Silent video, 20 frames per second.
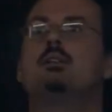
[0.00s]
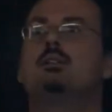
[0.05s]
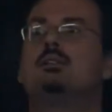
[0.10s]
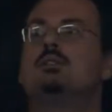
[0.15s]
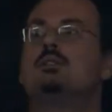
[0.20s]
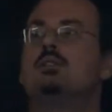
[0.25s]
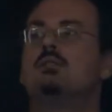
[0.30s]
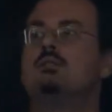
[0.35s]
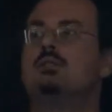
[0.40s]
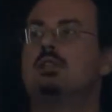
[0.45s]

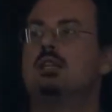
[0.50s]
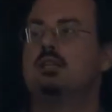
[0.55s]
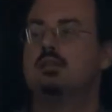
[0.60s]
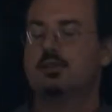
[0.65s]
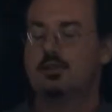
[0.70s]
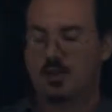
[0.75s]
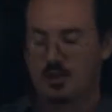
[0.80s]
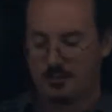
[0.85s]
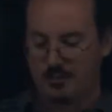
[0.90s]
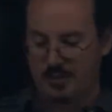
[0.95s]
So for
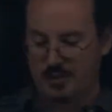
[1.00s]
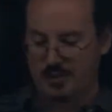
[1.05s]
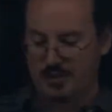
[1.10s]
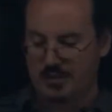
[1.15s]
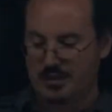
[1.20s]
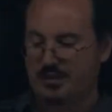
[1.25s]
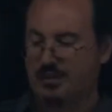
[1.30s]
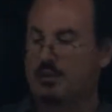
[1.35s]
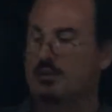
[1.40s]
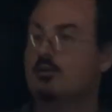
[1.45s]
telescoping
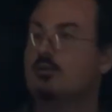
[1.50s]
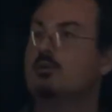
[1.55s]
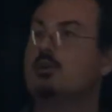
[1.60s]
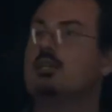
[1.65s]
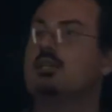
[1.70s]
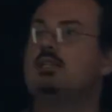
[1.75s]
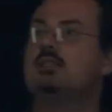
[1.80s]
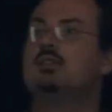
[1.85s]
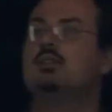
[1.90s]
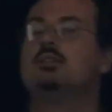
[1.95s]
series, what we
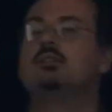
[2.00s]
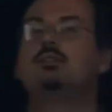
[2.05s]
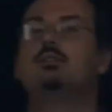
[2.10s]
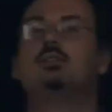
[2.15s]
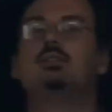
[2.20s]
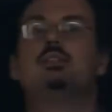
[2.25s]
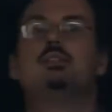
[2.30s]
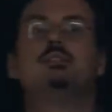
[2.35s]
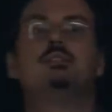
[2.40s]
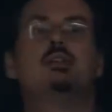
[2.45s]
need to do
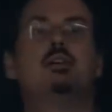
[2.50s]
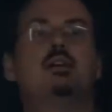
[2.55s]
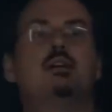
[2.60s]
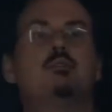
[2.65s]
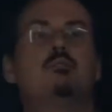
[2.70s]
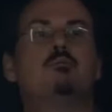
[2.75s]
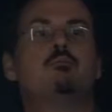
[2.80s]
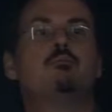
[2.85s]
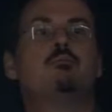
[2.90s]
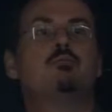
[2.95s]
is
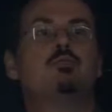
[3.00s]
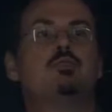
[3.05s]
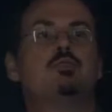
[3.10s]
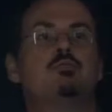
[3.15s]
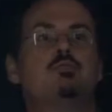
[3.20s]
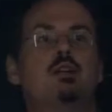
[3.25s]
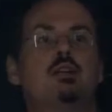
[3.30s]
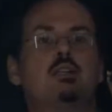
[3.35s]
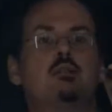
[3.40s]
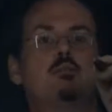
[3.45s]

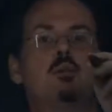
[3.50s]
first find the